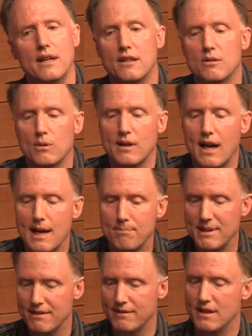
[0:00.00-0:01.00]
into an
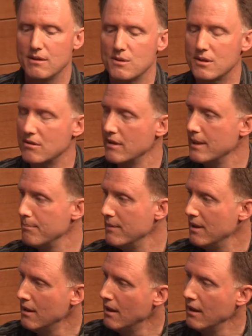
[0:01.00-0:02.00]
IP video stream,
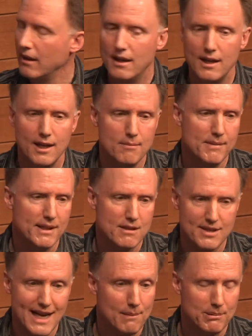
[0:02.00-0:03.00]
and
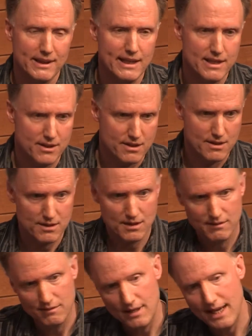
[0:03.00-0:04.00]
there's applications
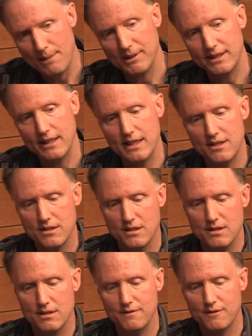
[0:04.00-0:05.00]

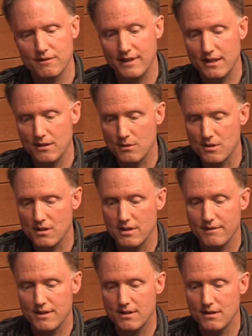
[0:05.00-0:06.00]
for video
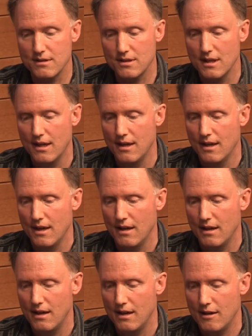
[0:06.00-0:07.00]
services,
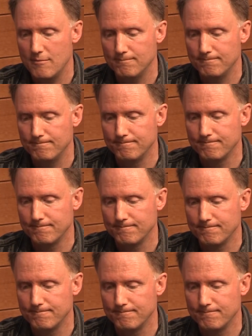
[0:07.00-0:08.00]
all
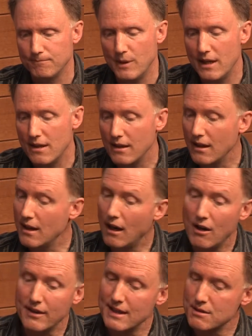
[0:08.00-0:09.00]

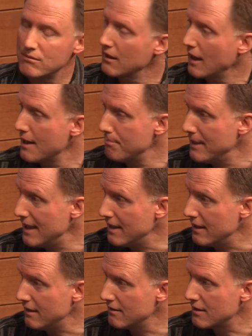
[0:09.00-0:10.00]
that's run
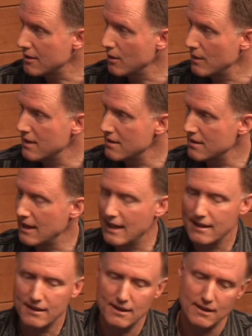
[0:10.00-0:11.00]
IP. So is
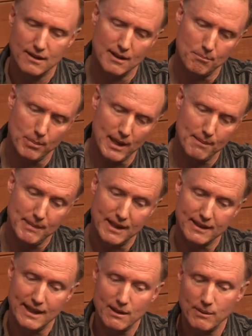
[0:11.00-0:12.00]
that a
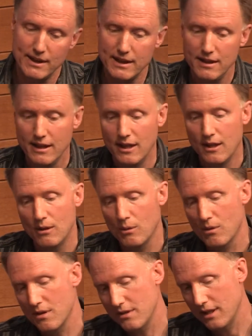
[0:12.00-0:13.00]
broadband gateway,
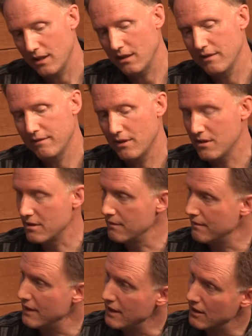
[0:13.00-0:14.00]
or is that a converged
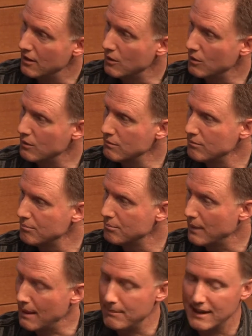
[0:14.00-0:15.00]
video
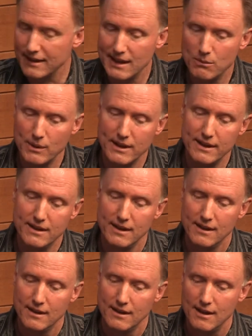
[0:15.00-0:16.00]
broadband gateway?
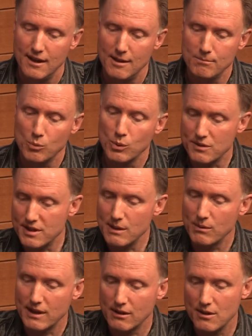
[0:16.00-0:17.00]
We'll see
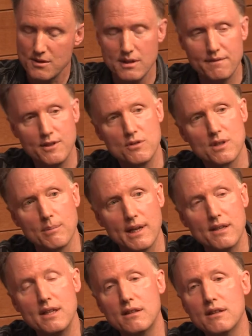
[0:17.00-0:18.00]
where that goes in the future. But
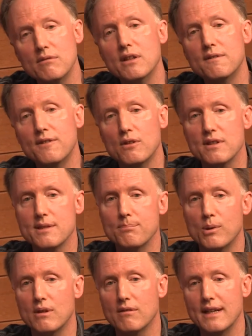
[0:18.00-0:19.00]
I think the real focus
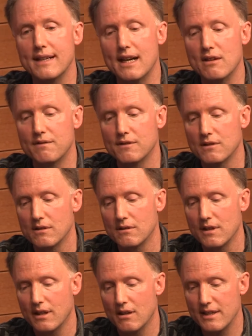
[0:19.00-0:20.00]
point right now
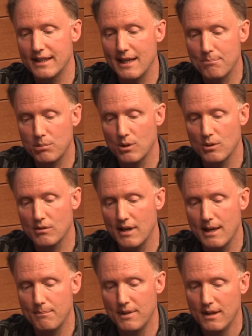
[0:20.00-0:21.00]
for the RDK
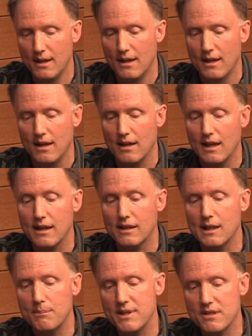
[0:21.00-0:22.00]
program, a lot of
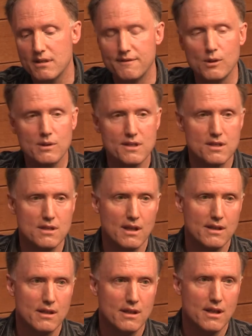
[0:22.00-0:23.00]
companies are focusing
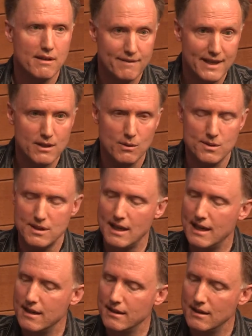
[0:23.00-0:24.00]
on the video
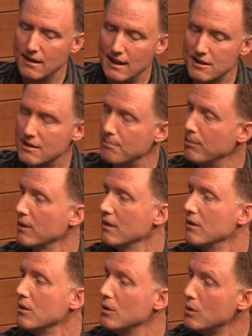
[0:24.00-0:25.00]
side, and that's to put a
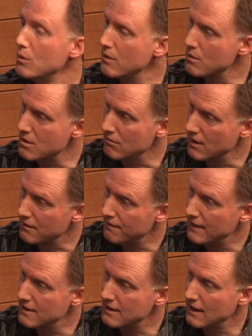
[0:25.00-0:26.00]
new user
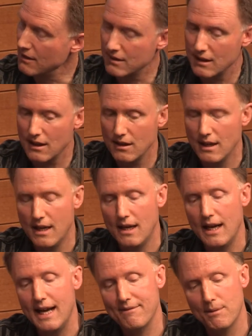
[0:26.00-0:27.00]
interface out there,
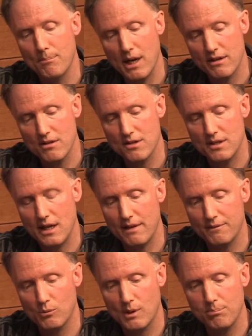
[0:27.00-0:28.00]
have a modern
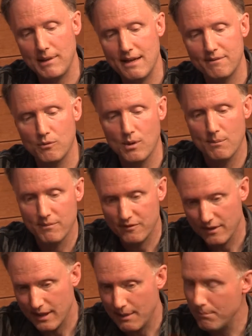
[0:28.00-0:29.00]
software platform
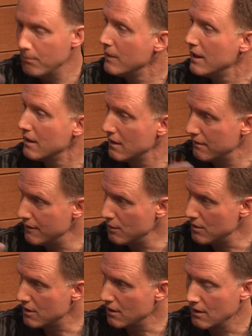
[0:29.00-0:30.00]
for them in the
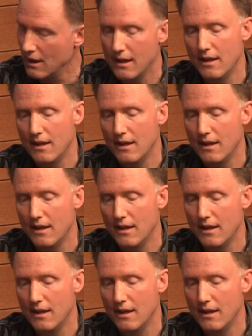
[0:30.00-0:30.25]
future.